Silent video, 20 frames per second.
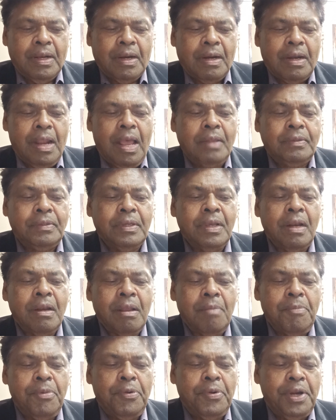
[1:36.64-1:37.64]
Classical
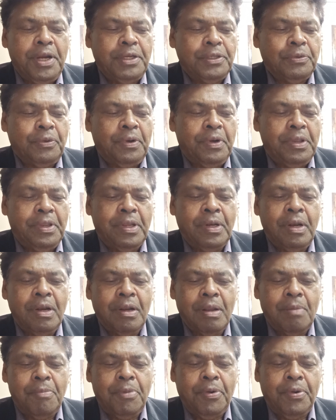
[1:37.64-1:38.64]
computers or digital
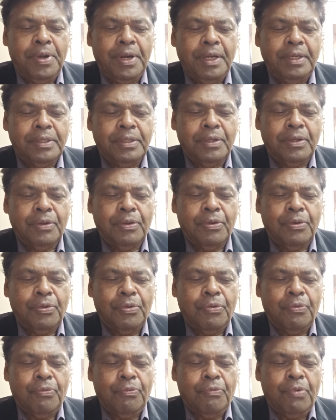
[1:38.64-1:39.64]
computers
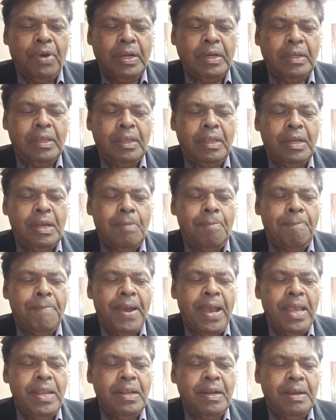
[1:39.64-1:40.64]
work in a
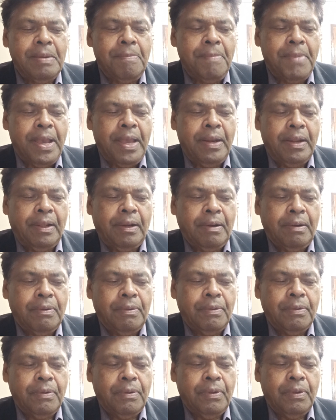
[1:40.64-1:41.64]
binary manner
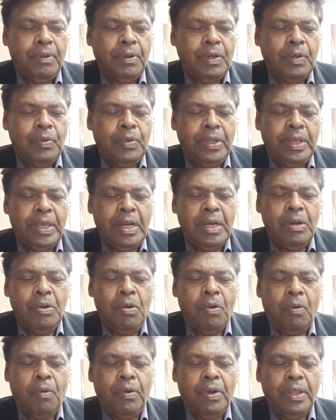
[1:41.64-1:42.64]
to
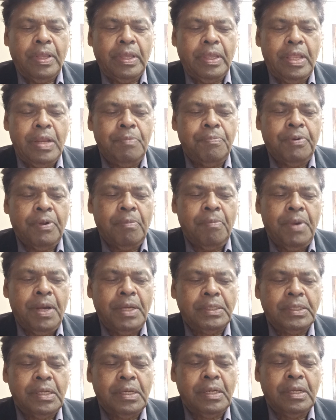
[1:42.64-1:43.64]
encode
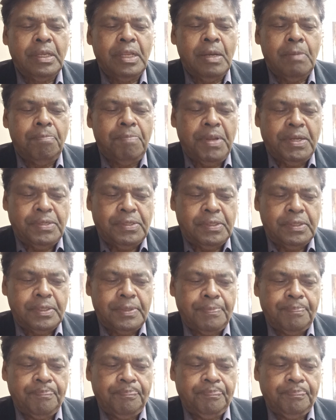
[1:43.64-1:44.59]
information in bits.